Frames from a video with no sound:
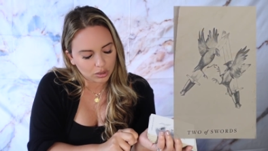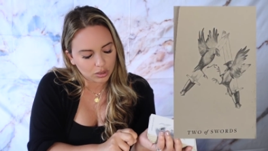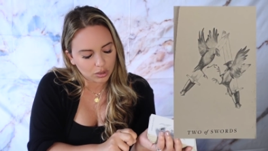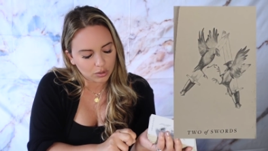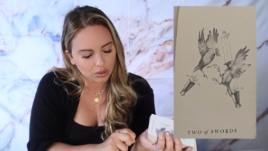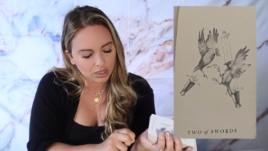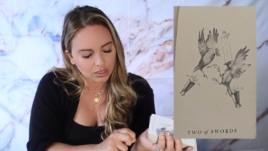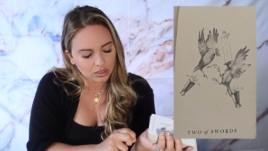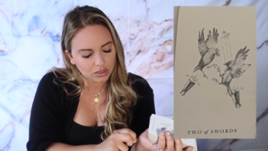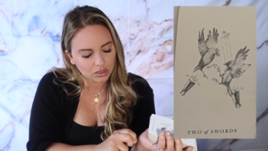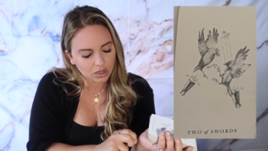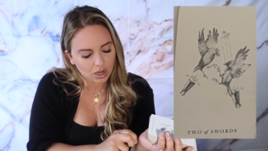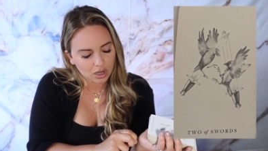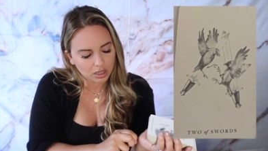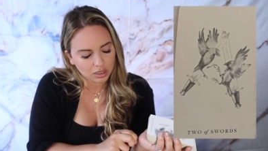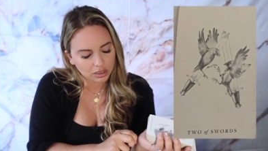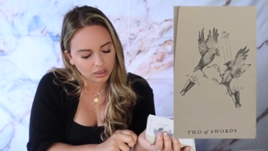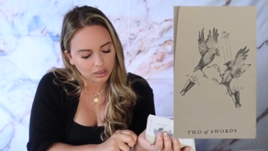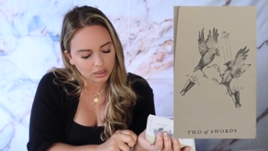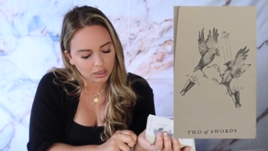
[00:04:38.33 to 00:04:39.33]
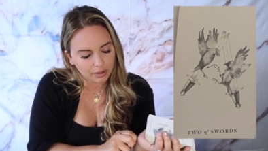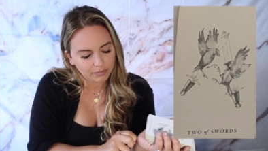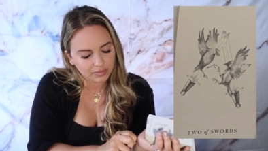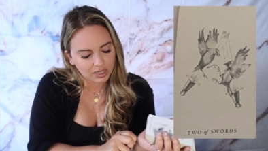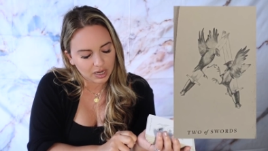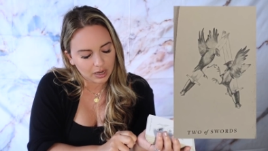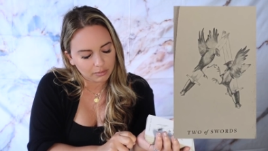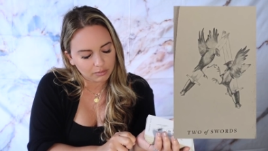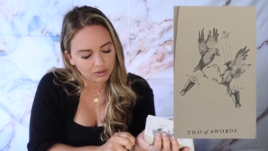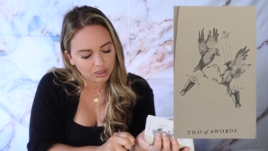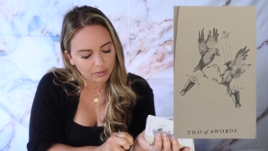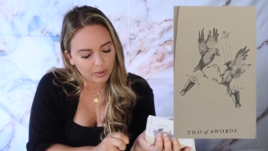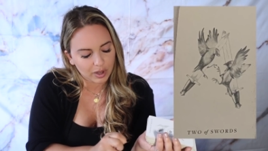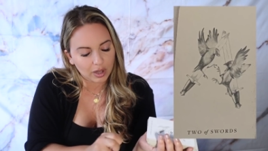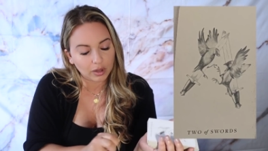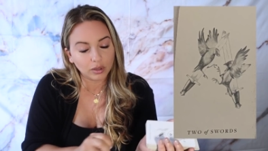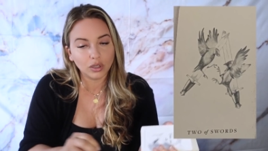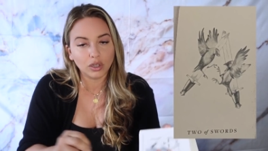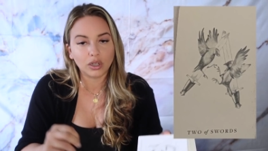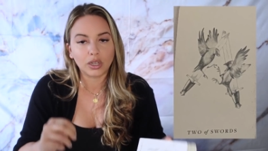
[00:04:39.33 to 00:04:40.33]
So this talks sometimes
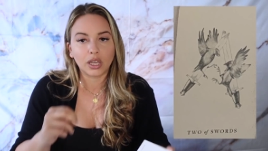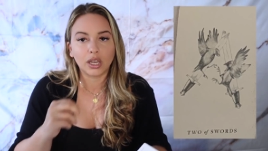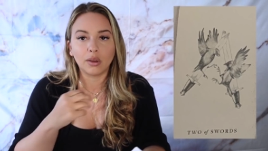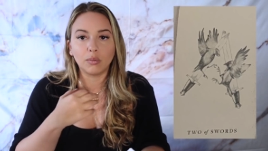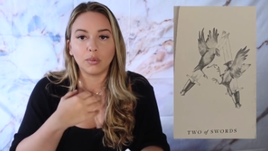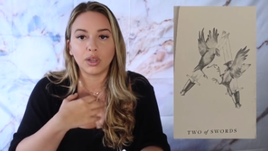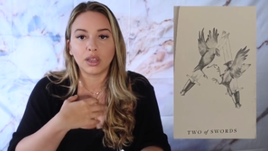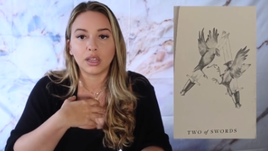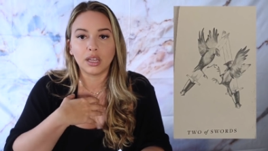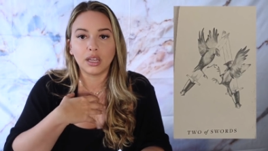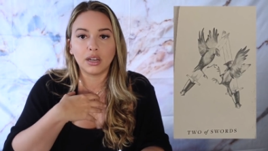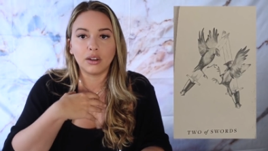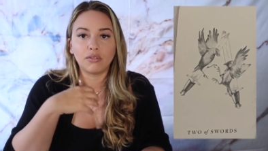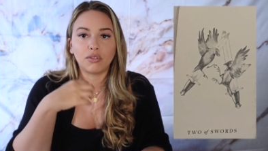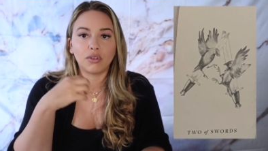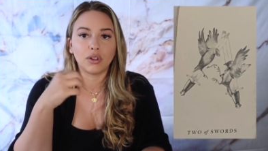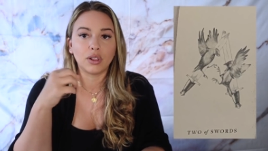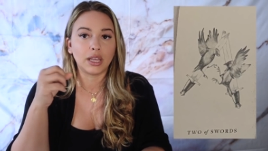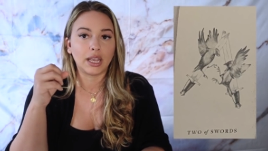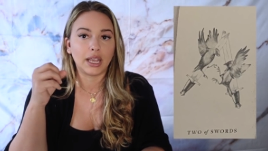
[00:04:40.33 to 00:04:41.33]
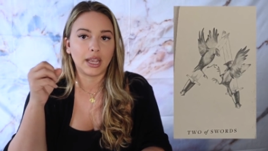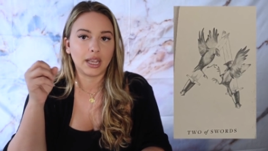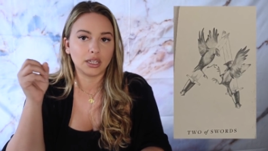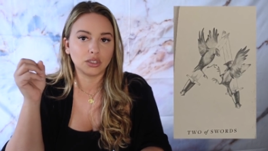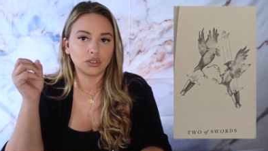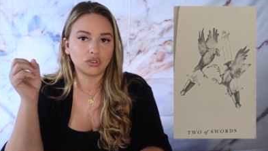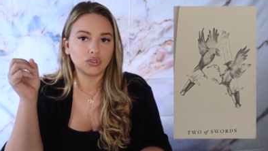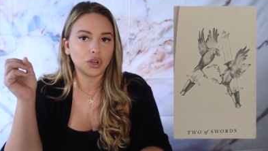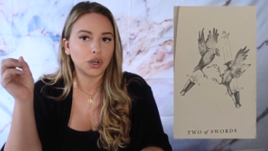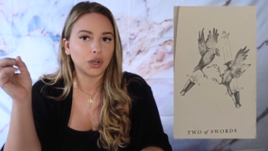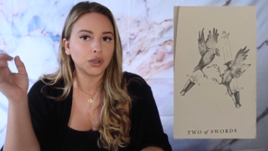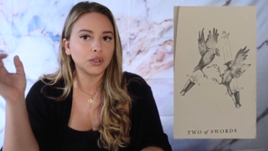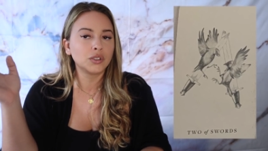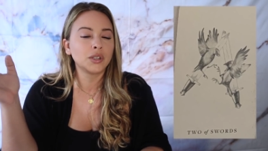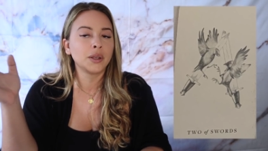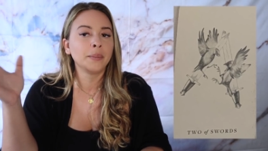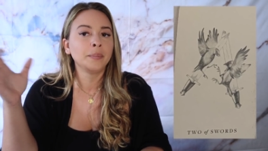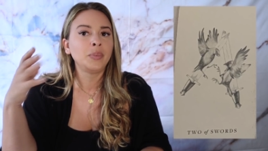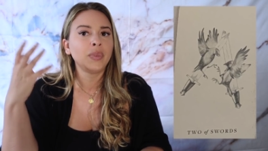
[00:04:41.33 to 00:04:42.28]
about looking within for the answers.